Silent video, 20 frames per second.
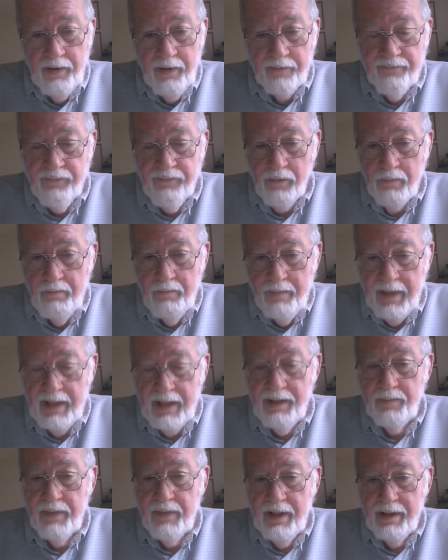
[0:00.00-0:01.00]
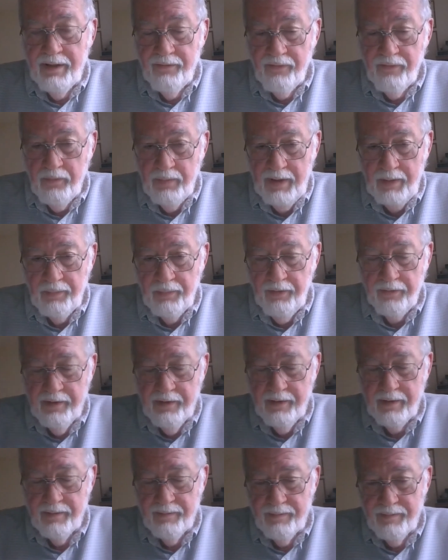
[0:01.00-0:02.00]
But for many, many of the
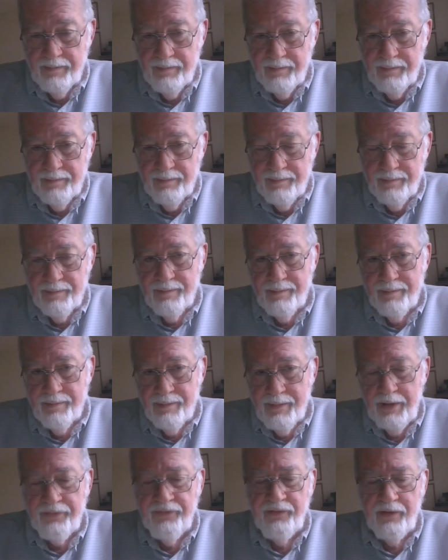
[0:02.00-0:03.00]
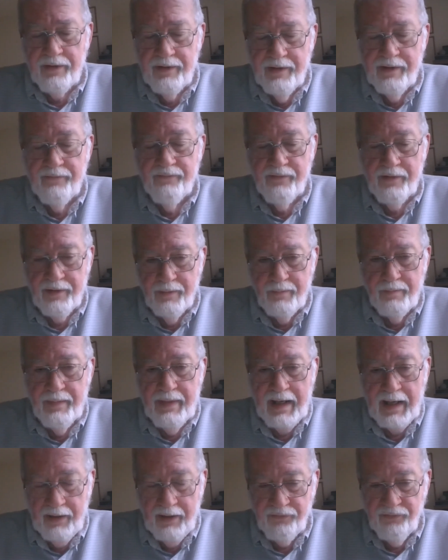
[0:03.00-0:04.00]
people, a
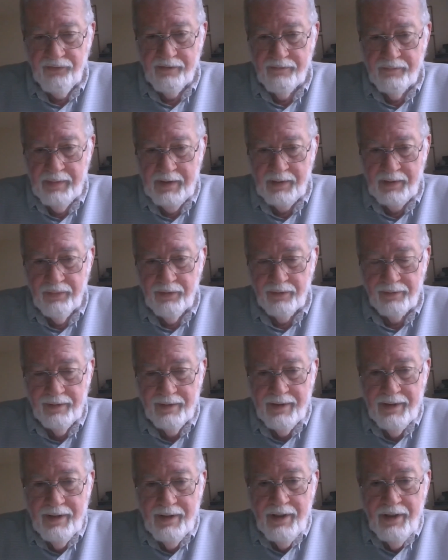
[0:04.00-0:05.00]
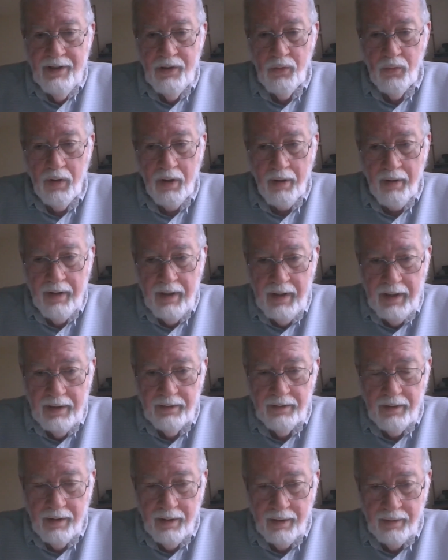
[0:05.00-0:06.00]
significant mass of people who are
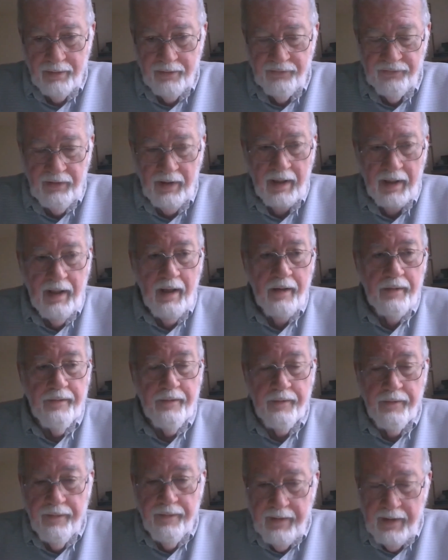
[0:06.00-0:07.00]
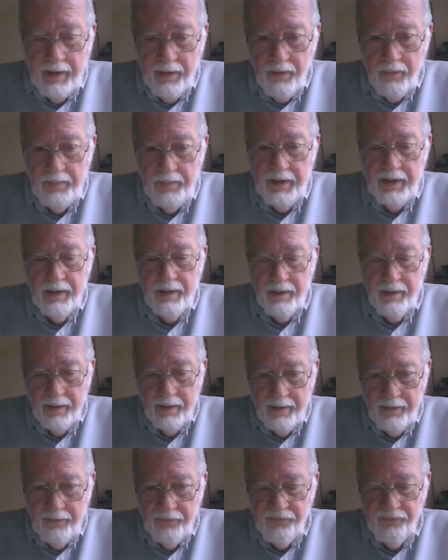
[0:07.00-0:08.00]
in college, they're there
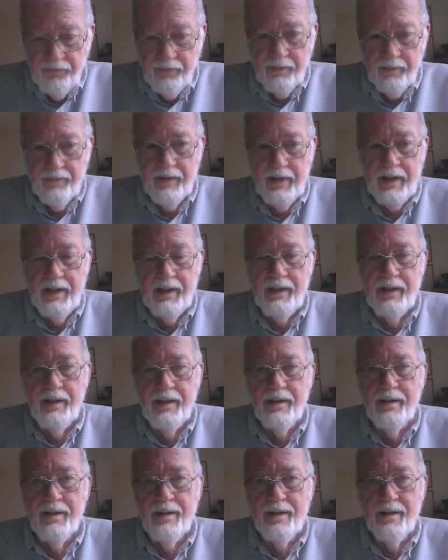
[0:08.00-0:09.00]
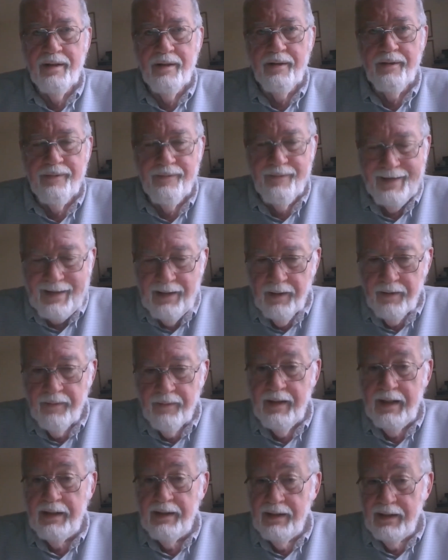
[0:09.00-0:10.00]
because they
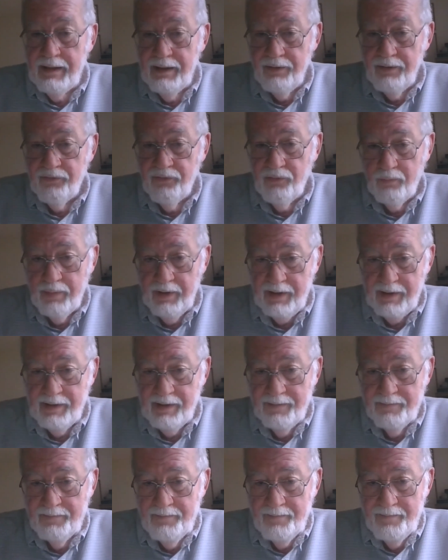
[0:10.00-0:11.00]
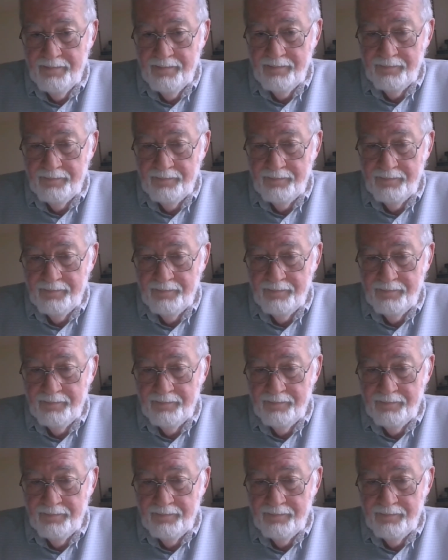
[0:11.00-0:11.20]
think they need to be.